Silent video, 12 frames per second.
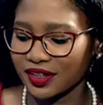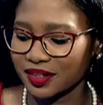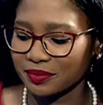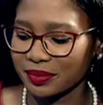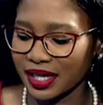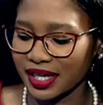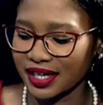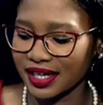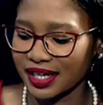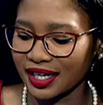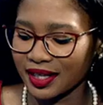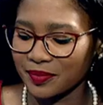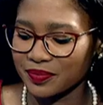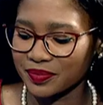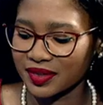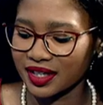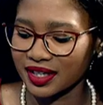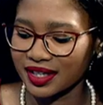on by an
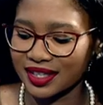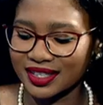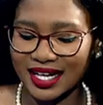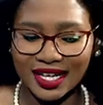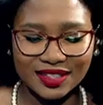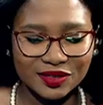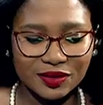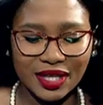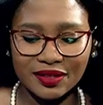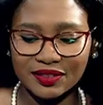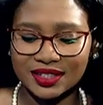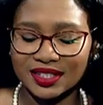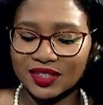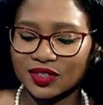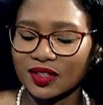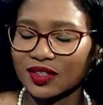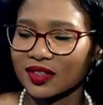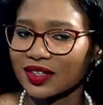analyst who covers the
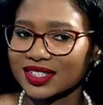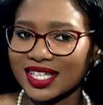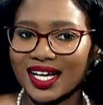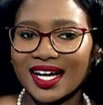stock a lot,